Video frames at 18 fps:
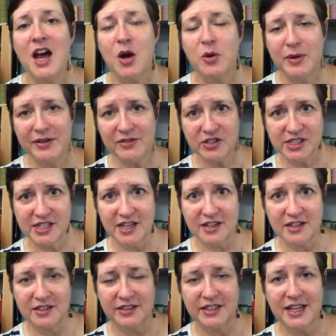A Weavers
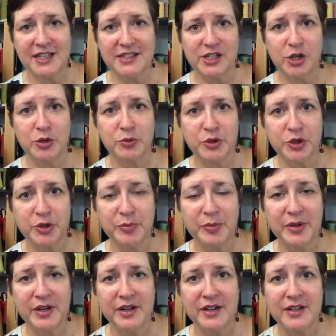Guild is a
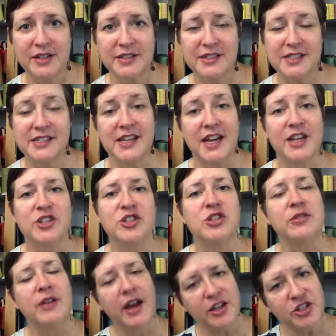group designed
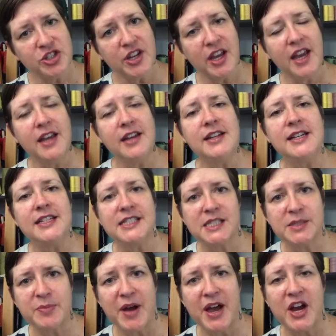to educate,
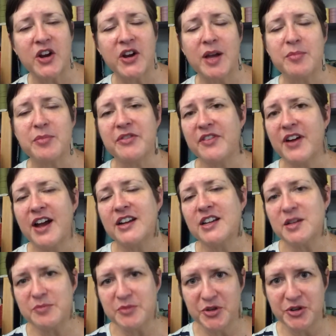inspire, and
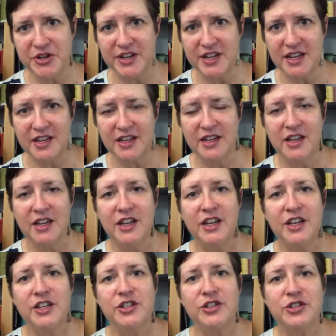provide community
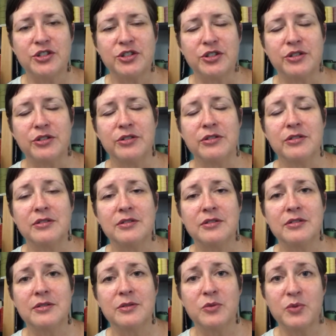
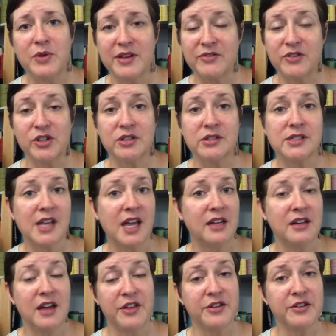to weavers
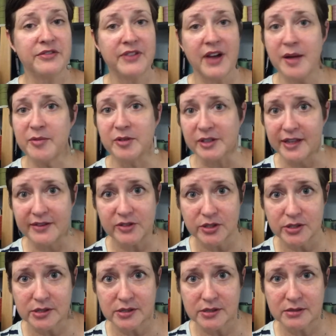and other fiber
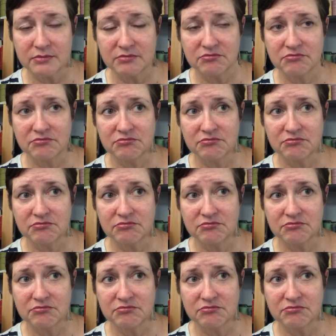lovers.